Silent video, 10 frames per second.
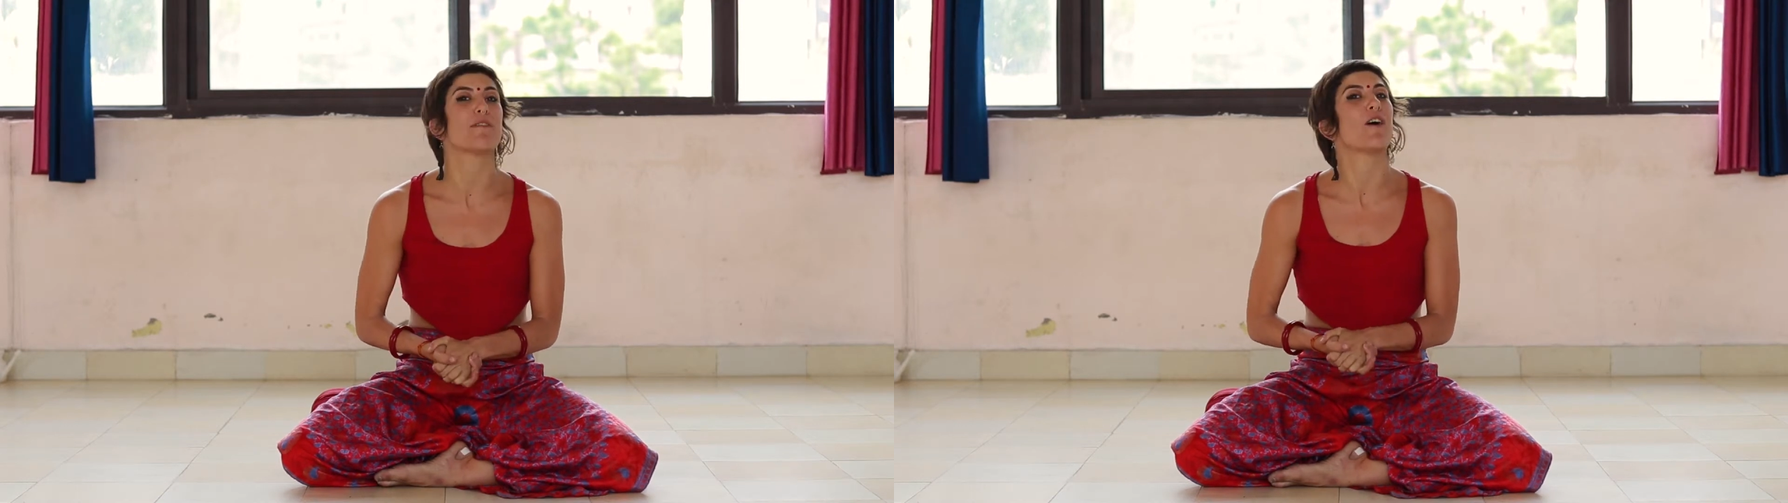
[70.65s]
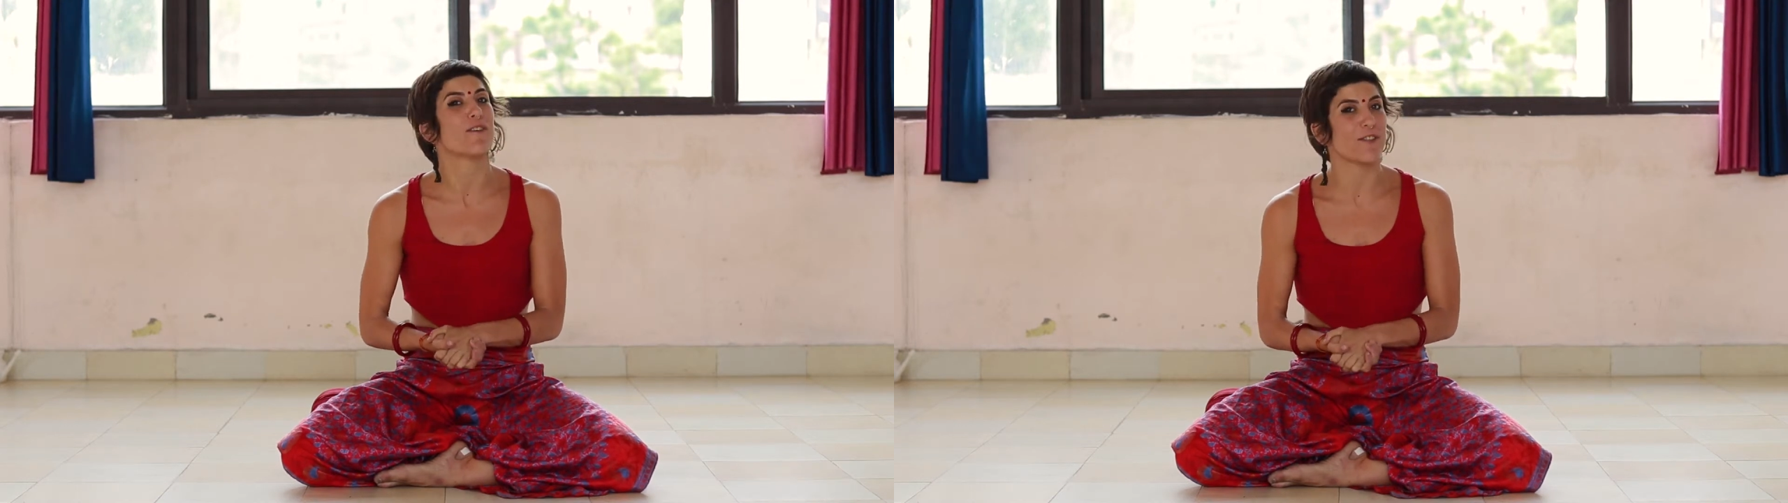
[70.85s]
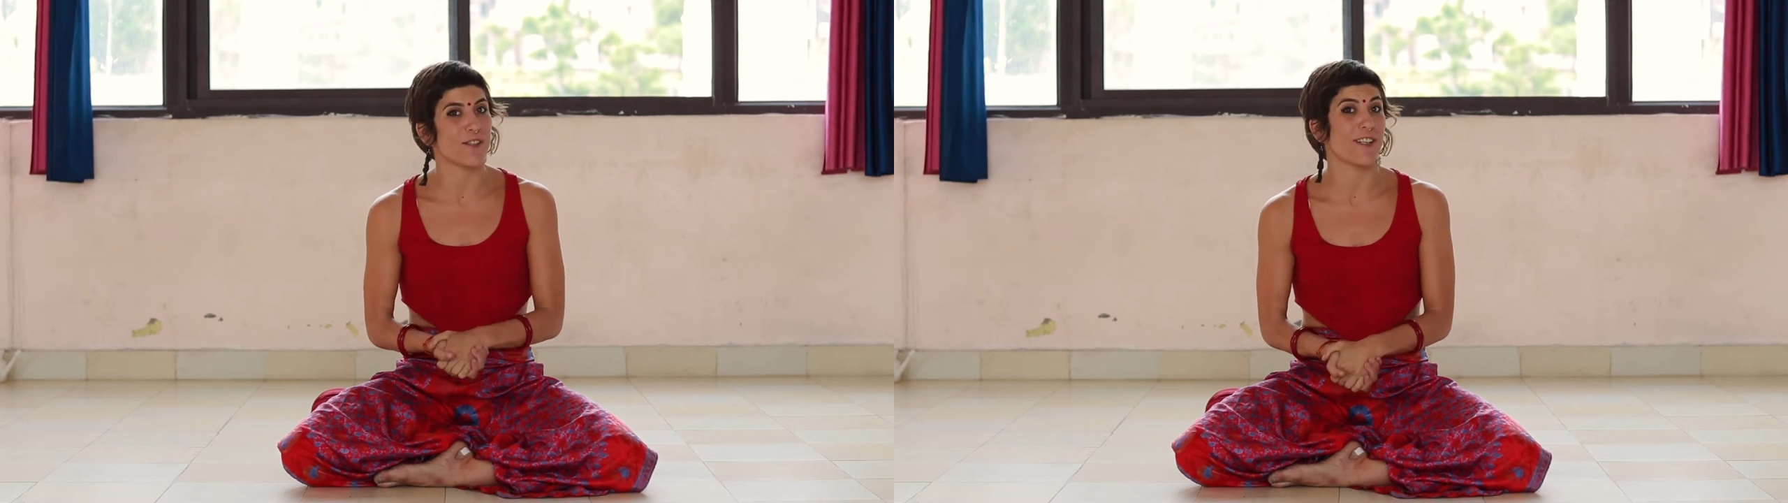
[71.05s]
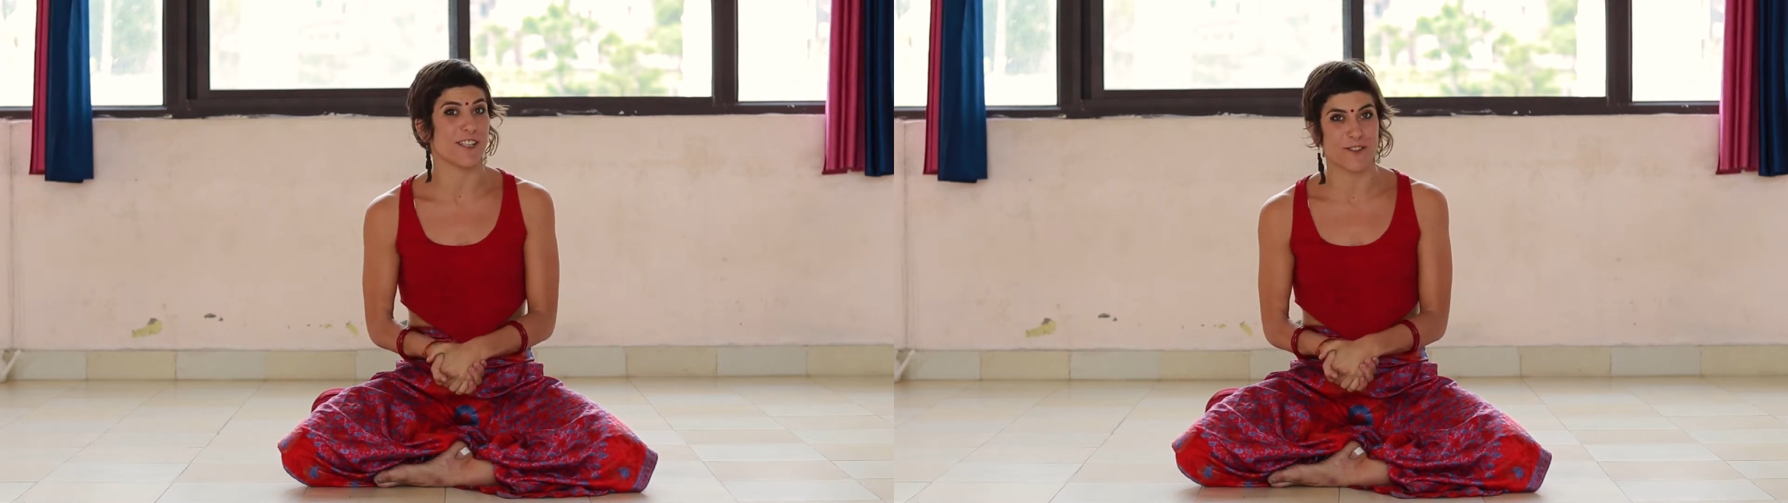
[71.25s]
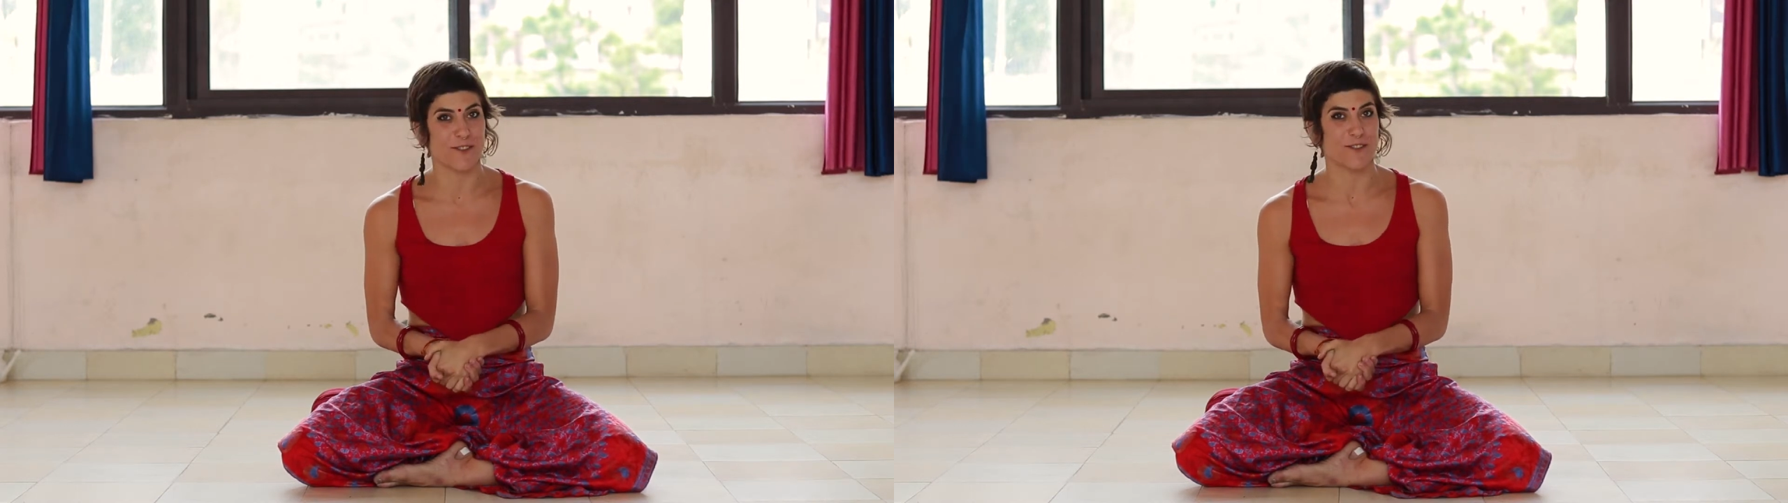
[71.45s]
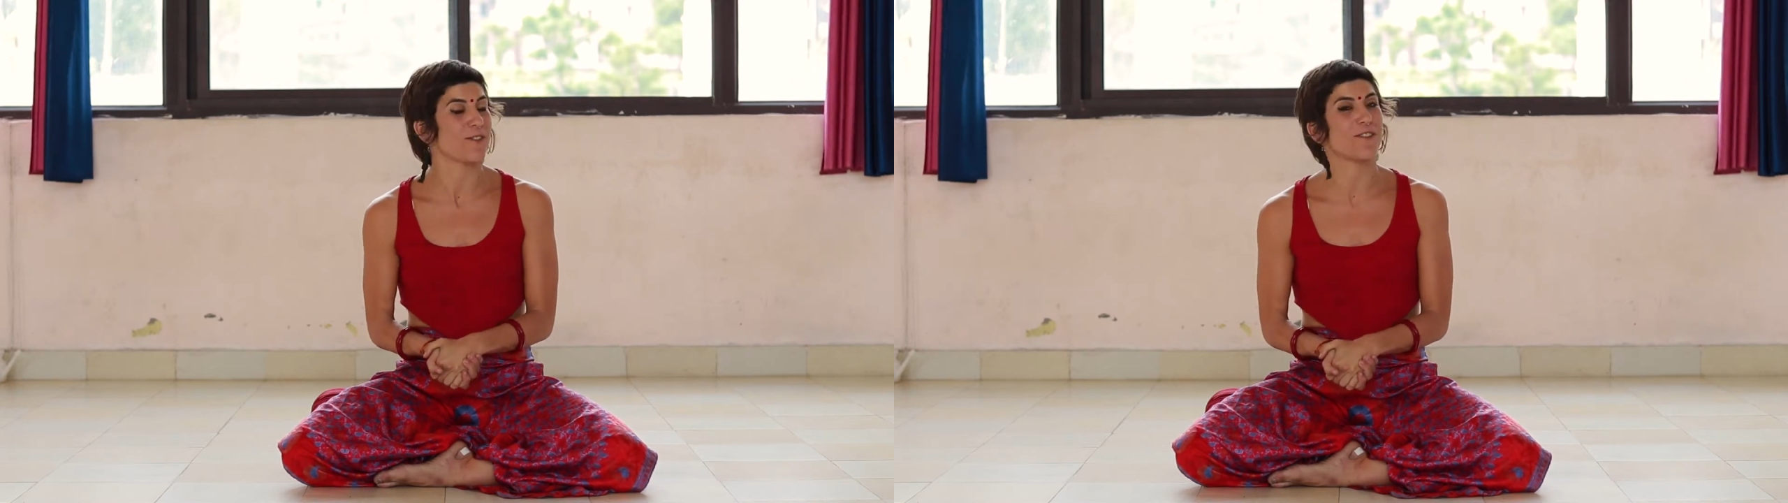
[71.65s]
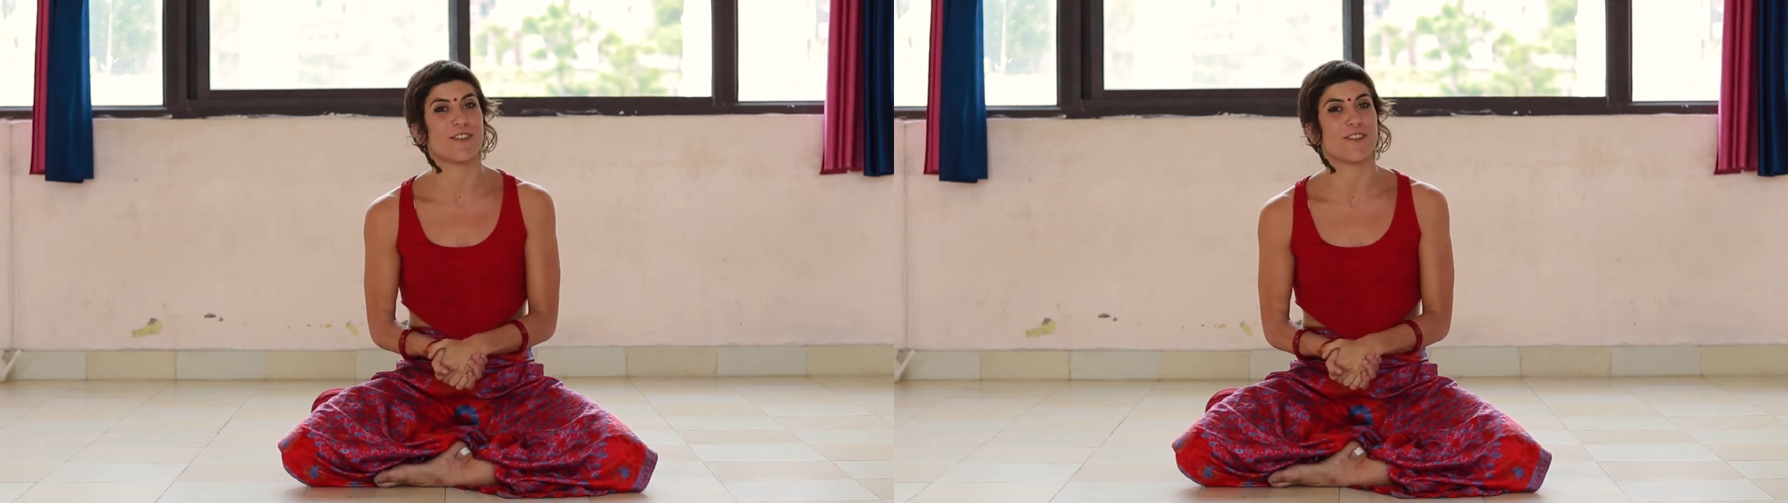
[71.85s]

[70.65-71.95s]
but also you can choose to